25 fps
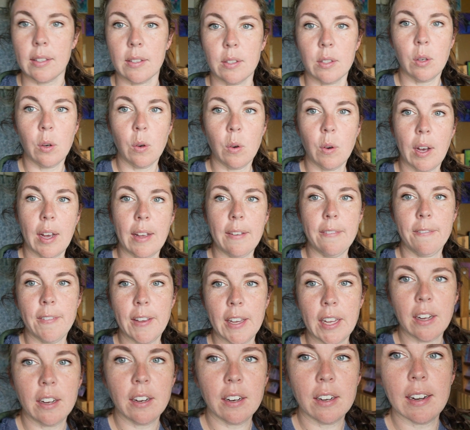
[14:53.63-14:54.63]
so I
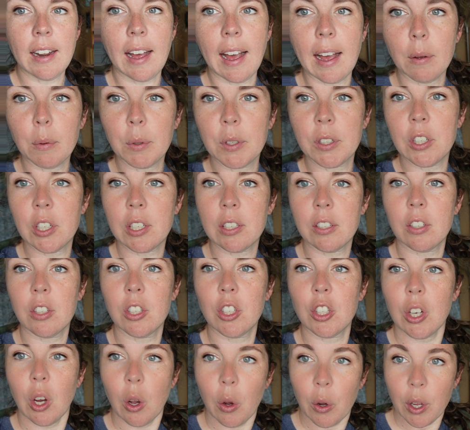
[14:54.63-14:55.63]
figured I will just
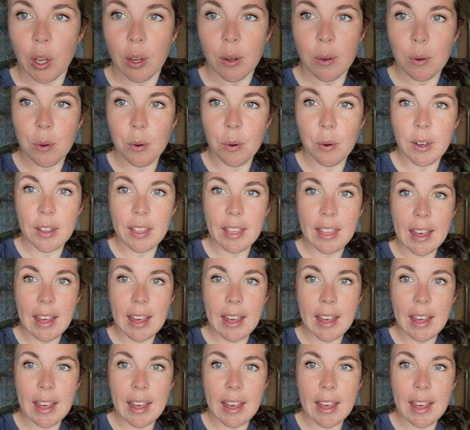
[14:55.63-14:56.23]
show you